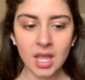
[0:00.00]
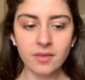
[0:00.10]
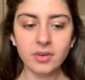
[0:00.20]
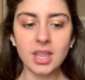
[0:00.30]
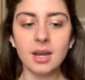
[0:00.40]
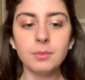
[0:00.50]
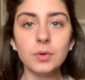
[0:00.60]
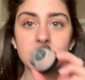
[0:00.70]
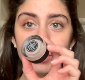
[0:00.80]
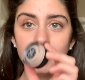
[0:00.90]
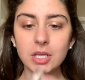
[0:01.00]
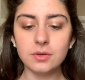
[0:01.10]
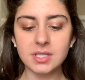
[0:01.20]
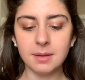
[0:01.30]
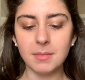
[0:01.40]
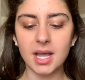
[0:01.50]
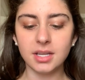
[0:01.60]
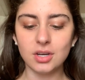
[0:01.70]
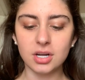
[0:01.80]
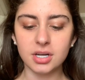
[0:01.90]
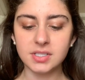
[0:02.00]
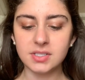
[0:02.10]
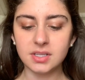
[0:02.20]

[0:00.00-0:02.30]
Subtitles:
For that, I'm going to be using my NARS